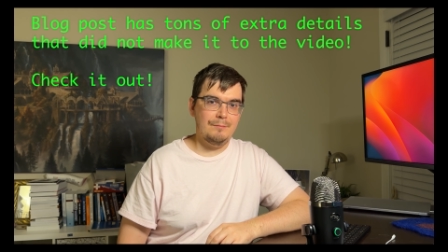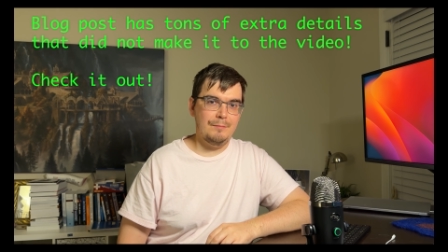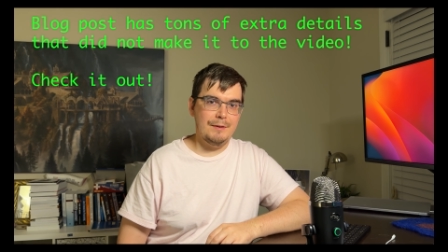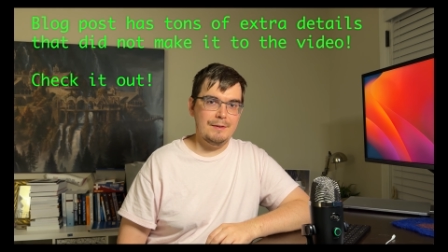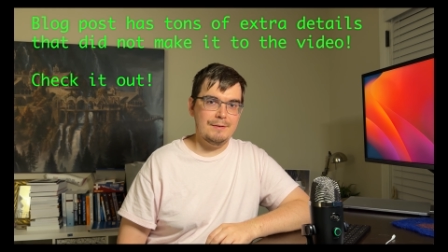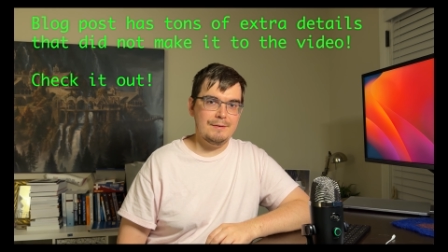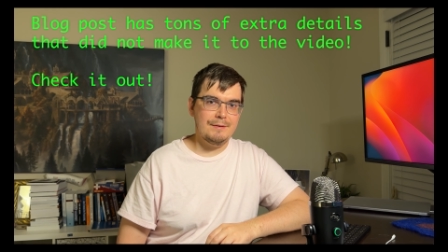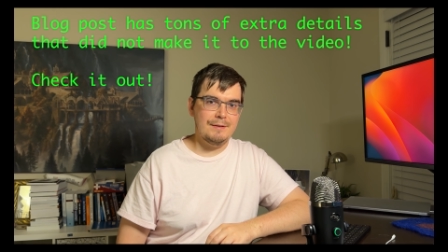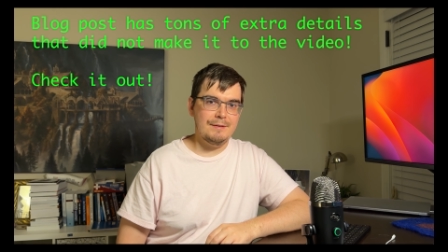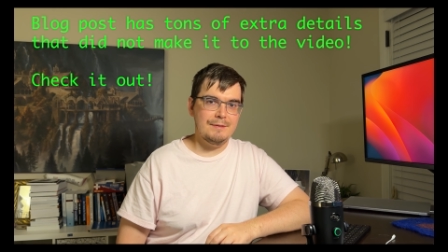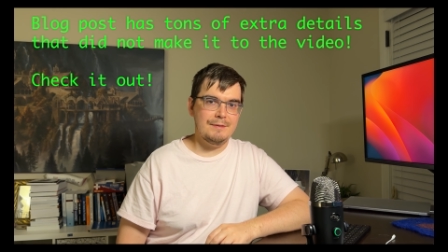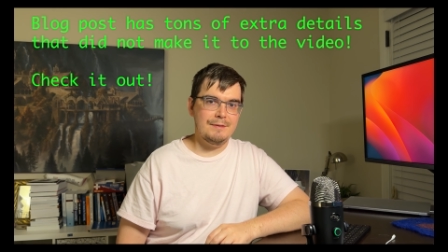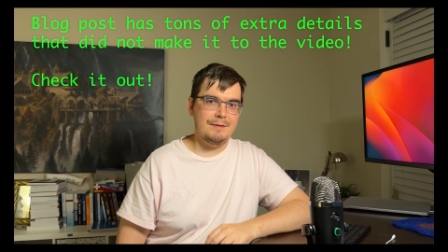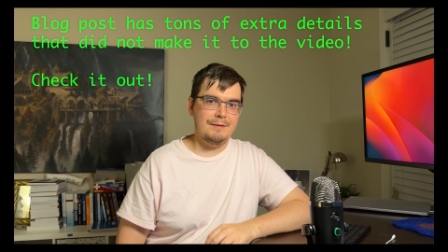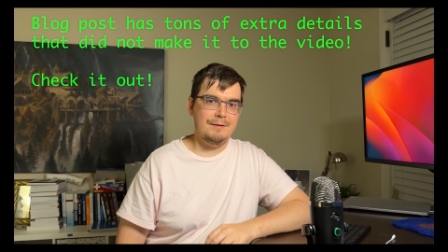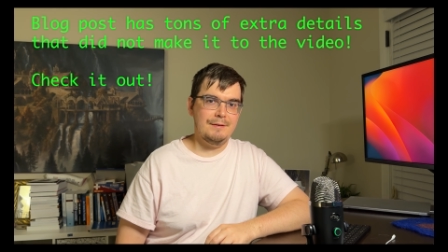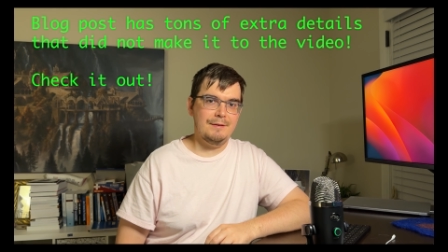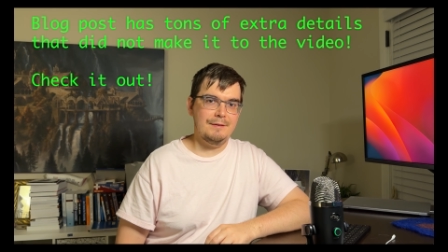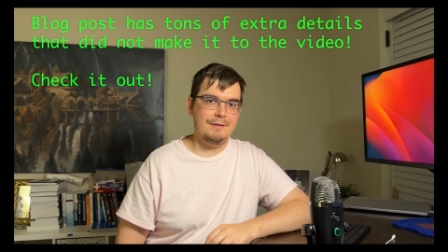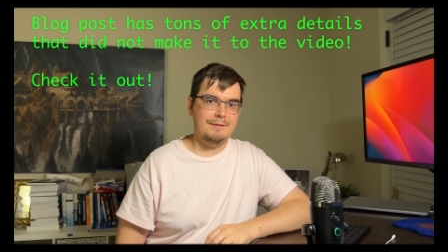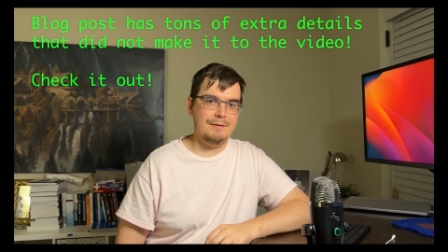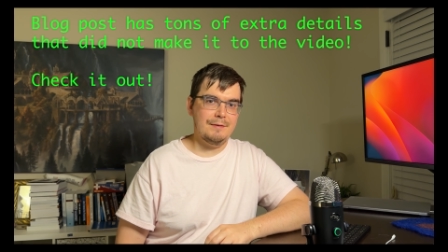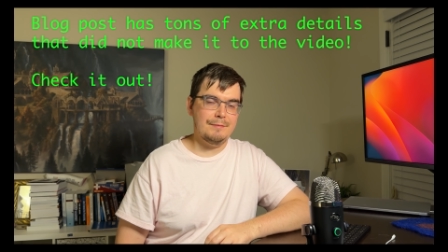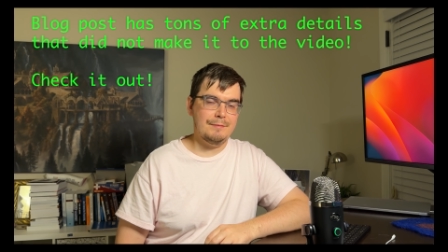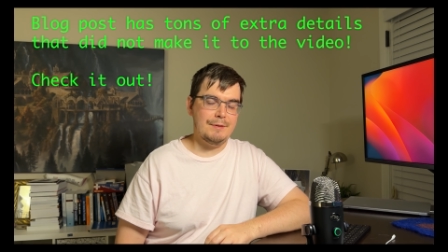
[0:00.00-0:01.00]
please
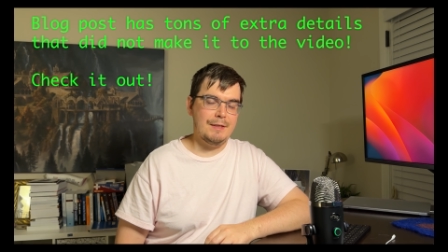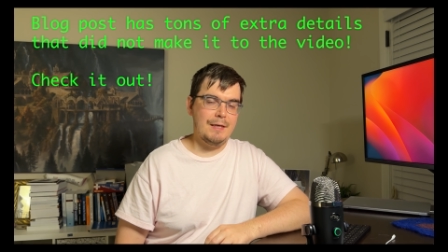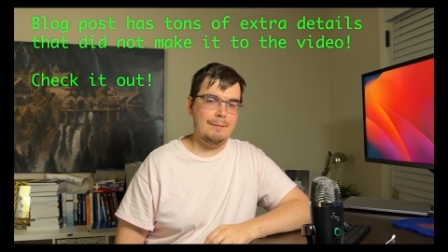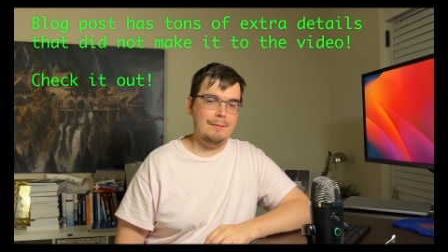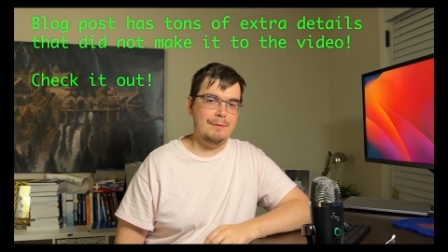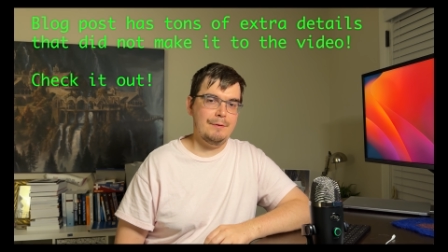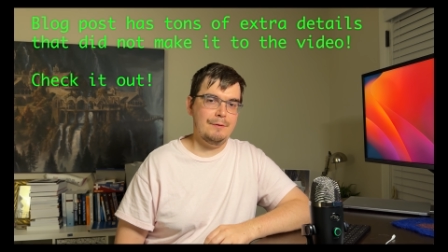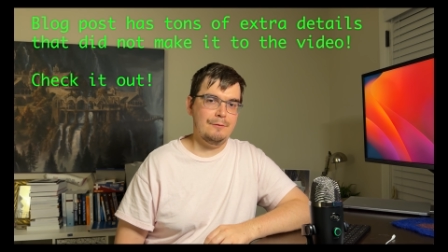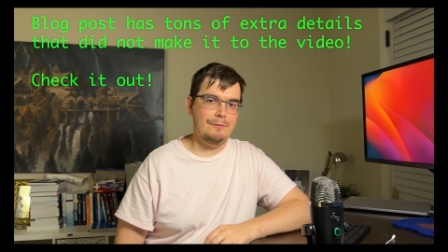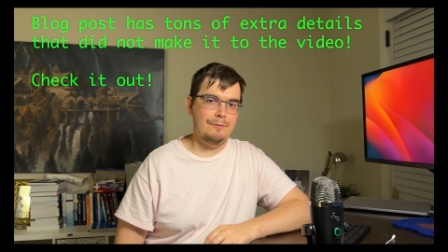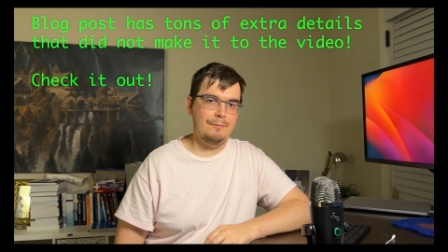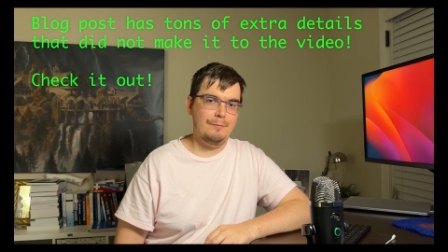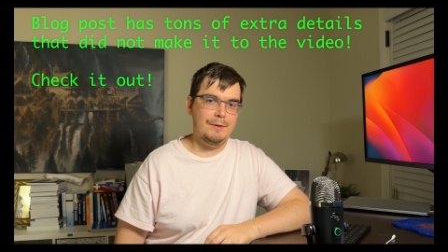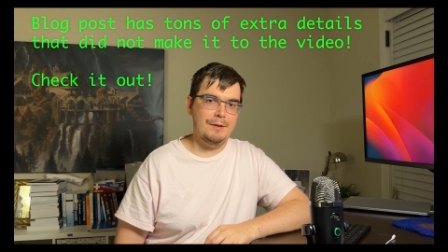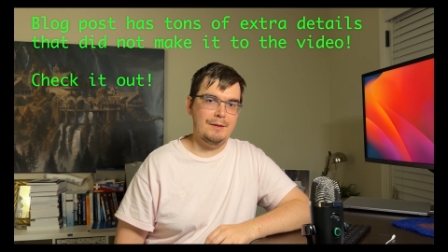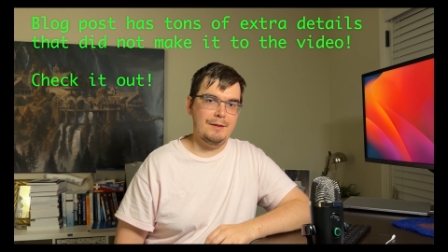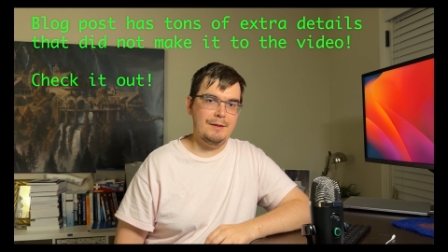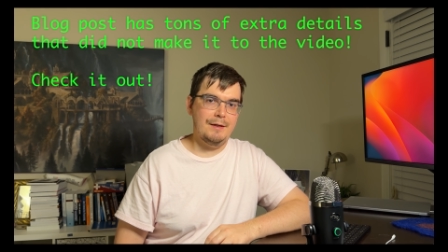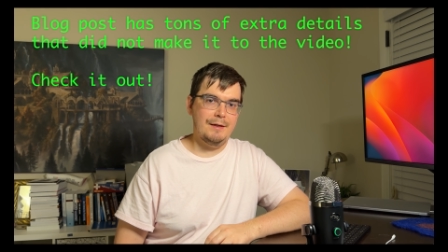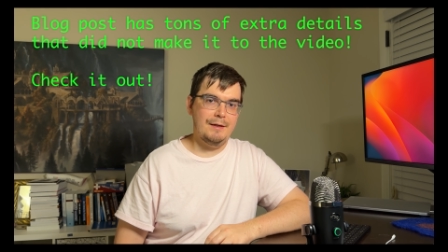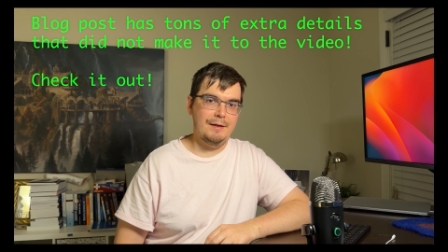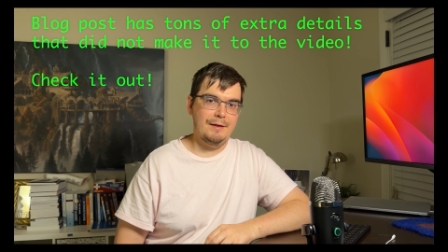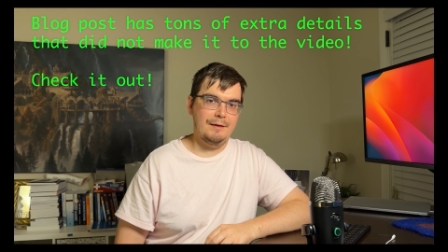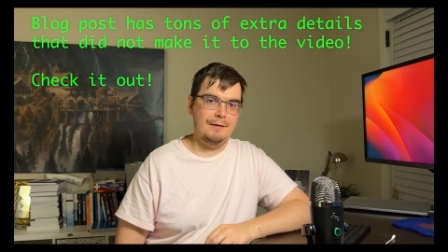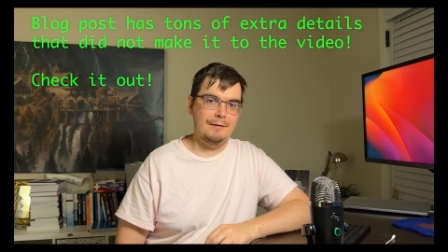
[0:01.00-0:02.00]
consider subscribing to me
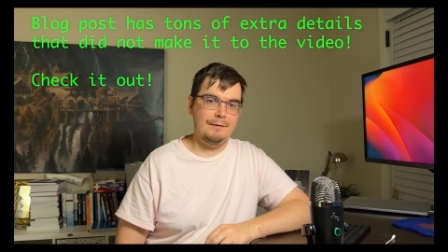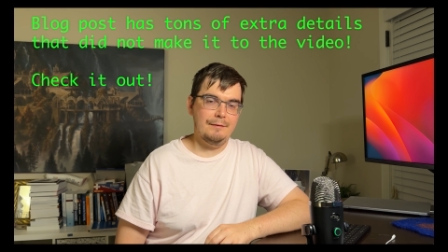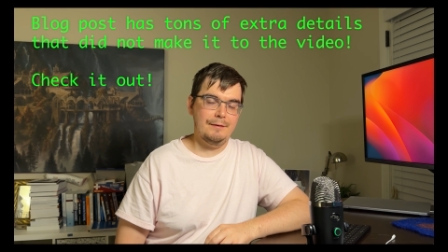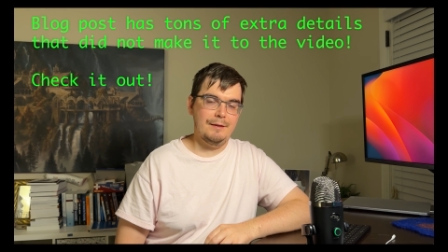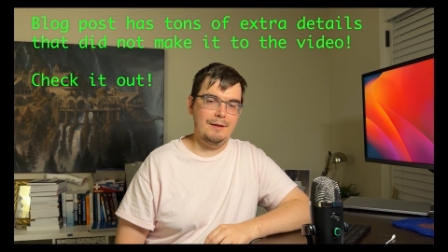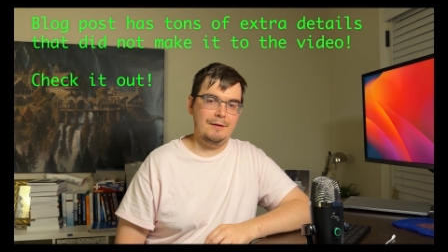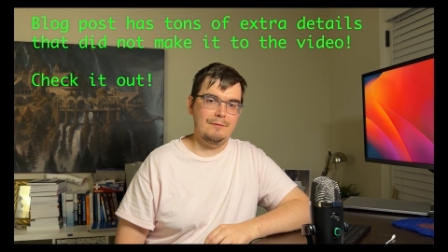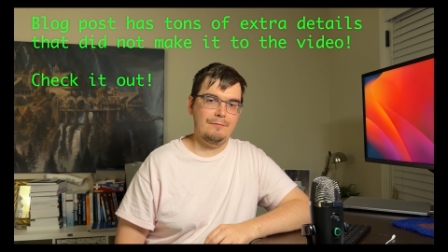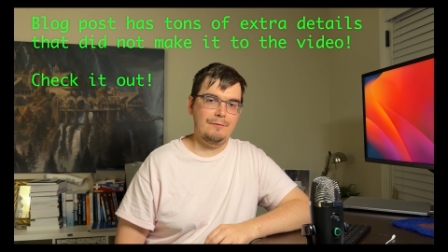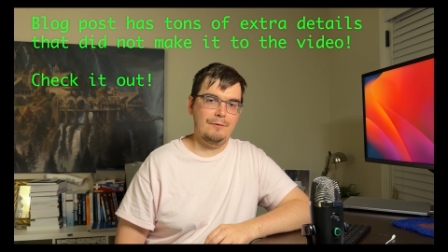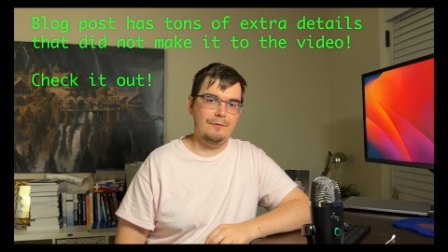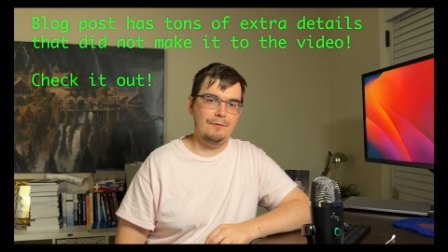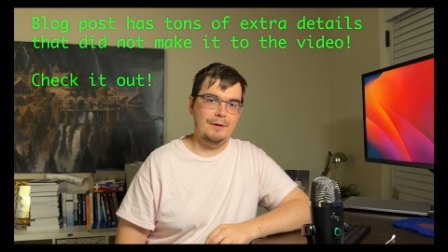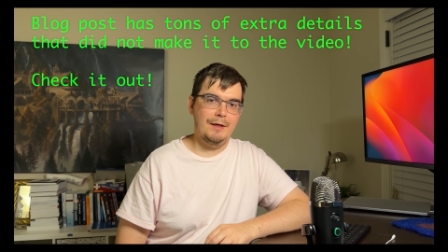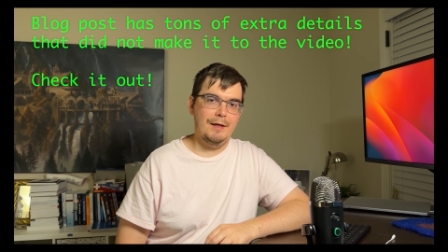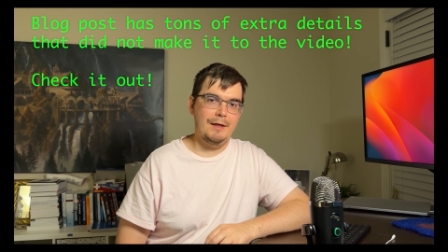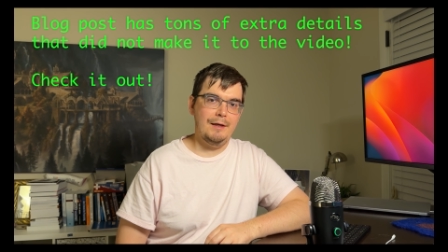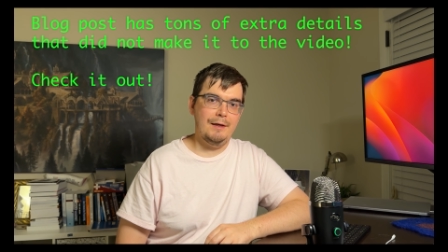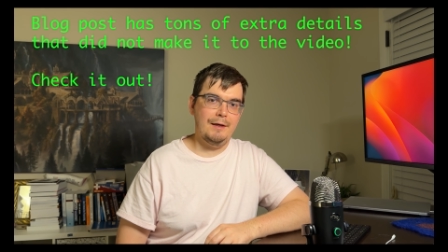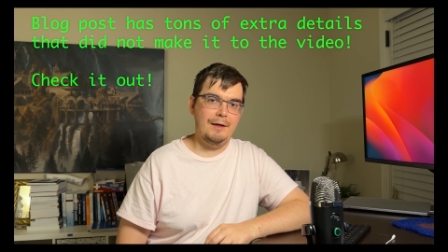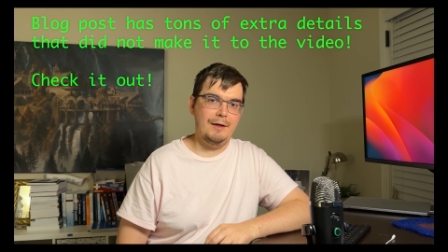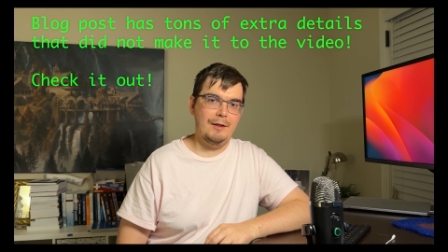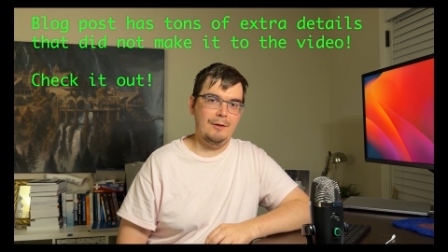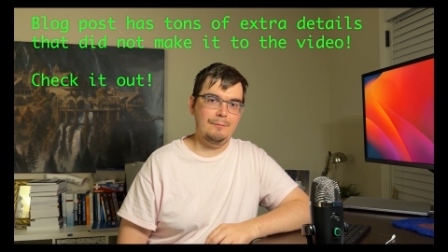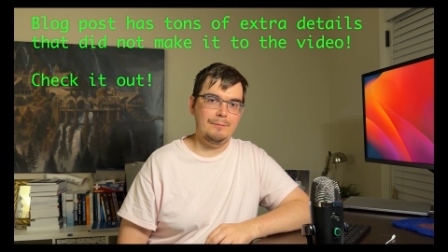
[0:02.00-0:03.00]
there. That will
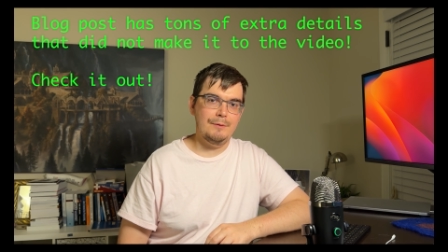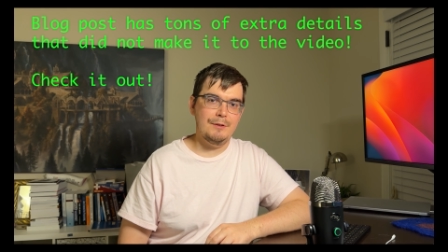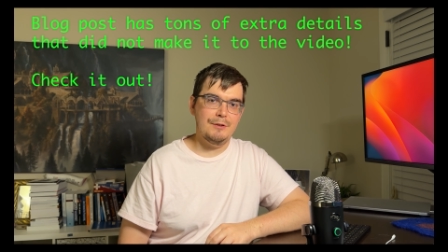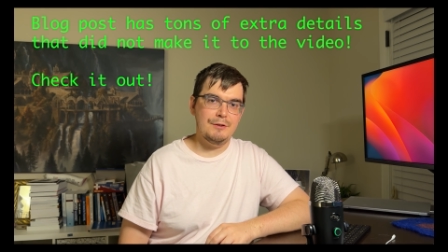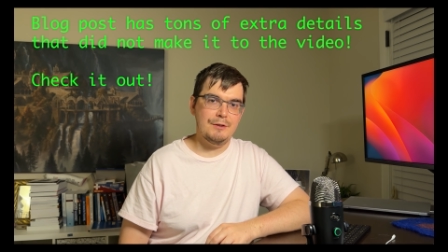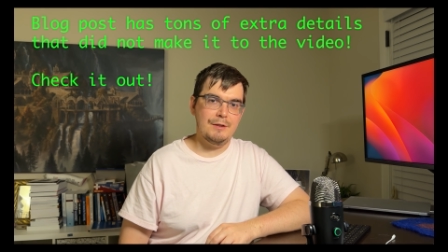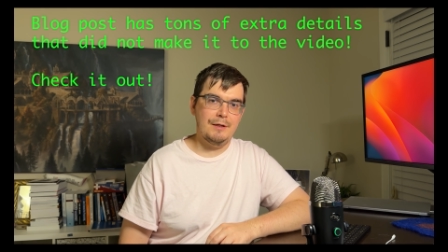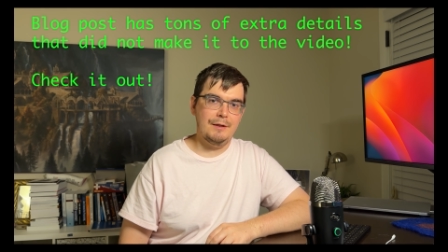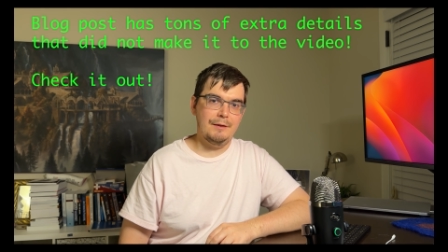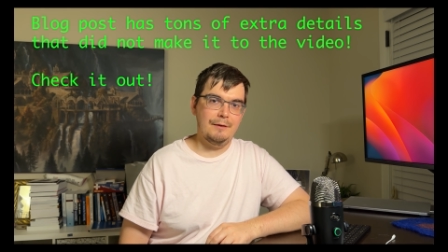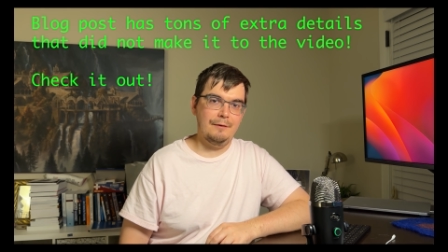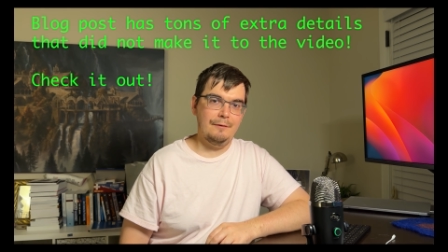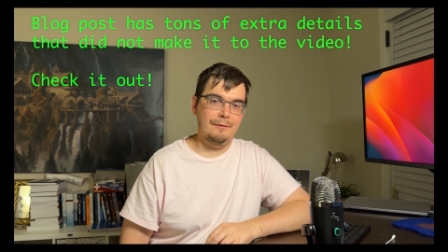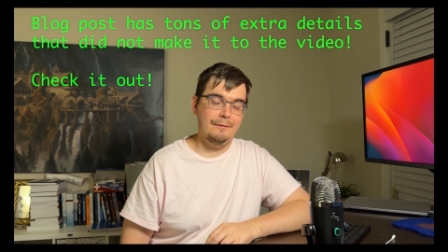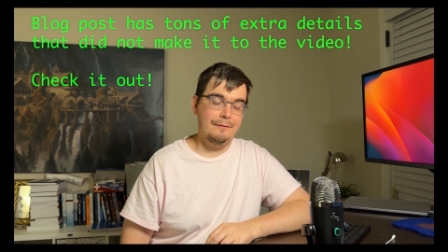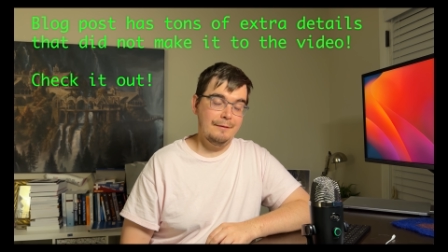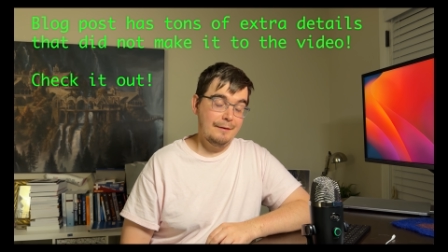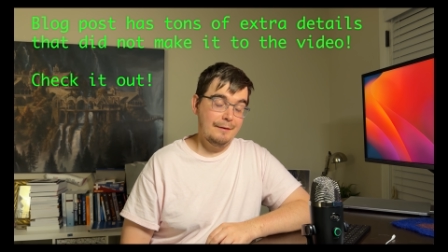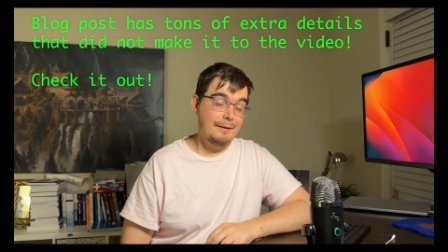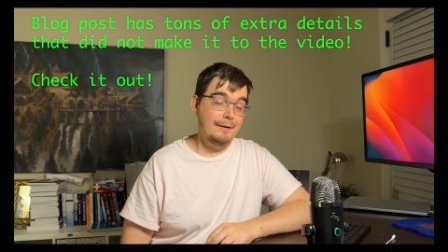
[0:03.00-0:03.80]
really help the channel.